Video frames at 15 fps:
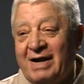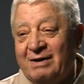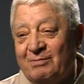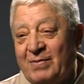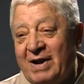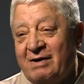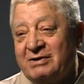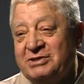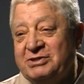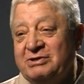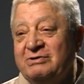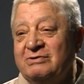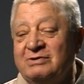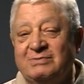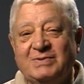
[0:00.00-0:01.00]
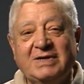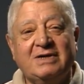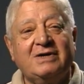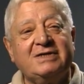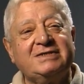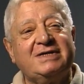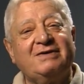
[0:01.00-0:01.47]
a pair of shoes
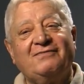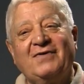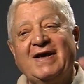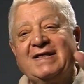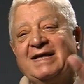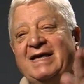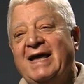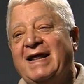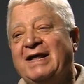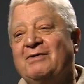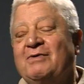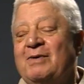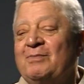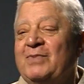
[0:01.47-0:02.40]
because of the fact that you had to go up.